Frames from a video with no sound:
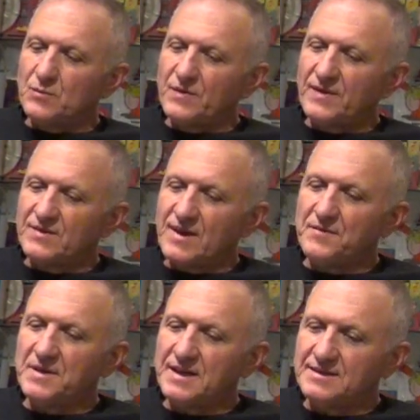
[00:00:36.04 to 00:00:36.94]
when the
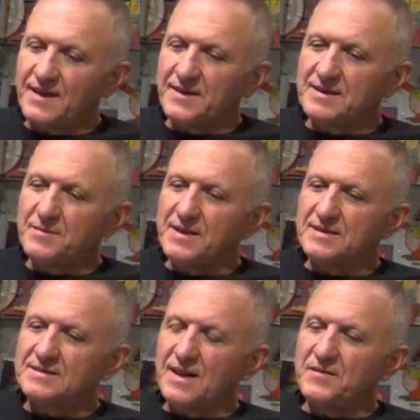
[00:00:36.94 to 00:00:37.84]
70s, I think to me
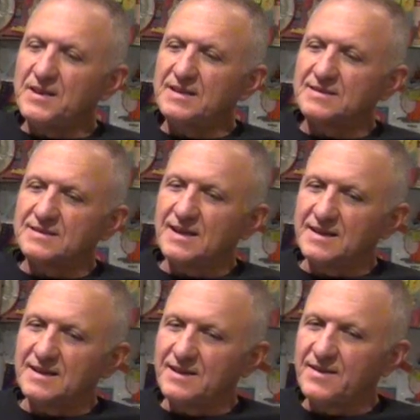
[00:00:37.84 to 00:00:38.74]
the 70s is
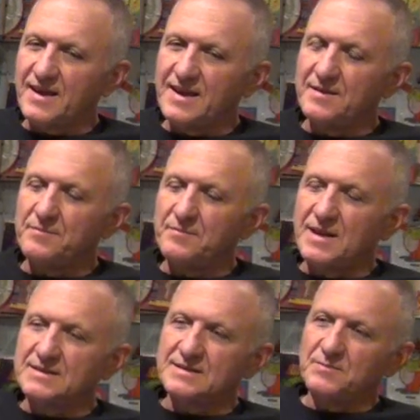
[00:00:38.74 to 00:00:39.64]
like the
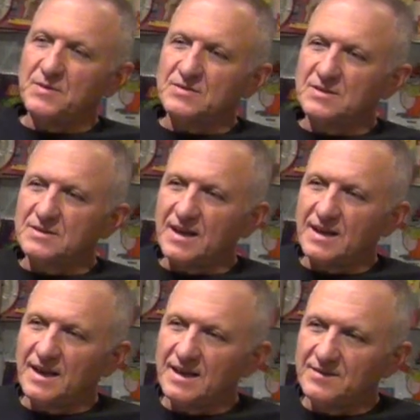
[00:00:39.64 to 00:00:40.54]
best musical
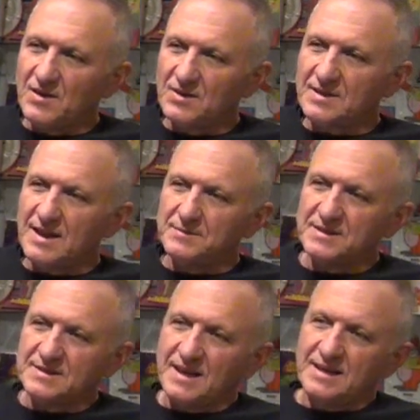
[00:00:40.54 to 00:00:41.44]
decade of all time
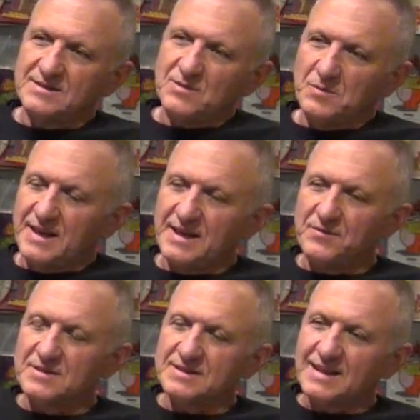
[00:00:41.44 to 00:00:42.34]
because it had so many
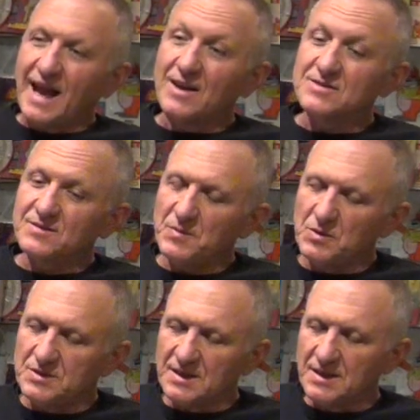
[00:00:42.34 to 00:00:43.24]
different styles of
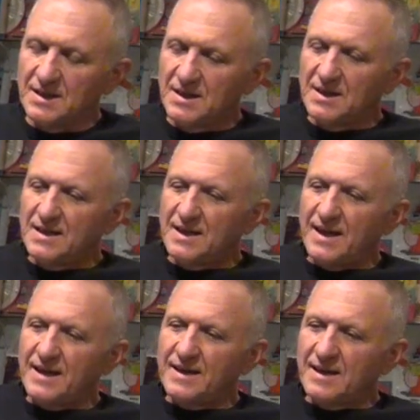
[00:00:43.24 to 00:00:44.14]
music,
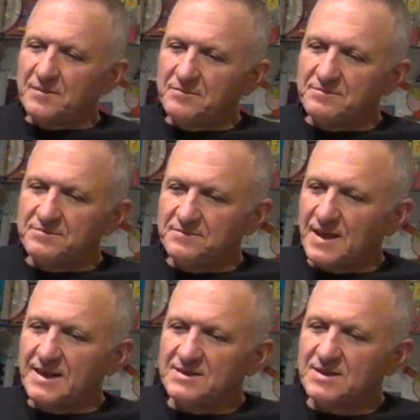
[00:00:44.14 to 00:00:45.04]
and
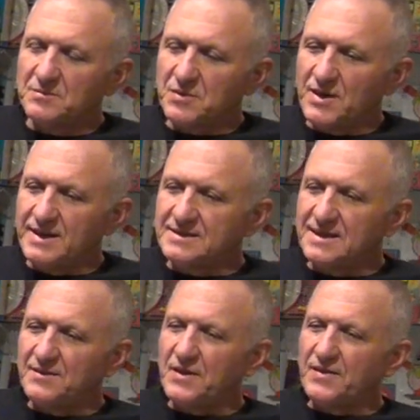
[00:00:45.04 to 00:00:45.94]
I just embraced
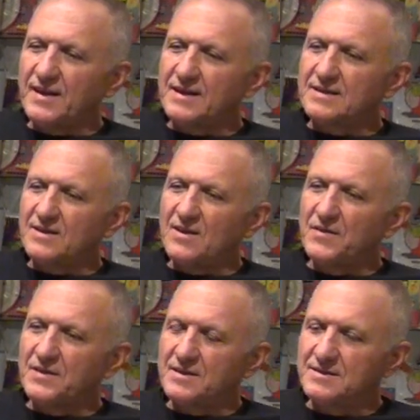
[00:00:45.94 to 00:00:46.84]
everything, all
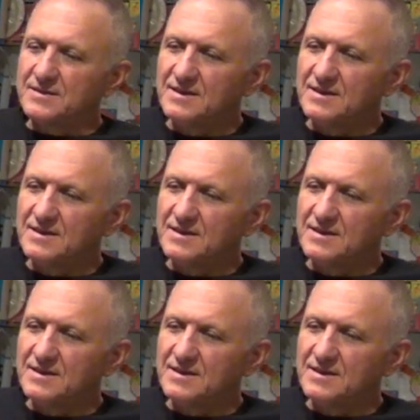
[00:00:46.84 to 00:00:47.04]
the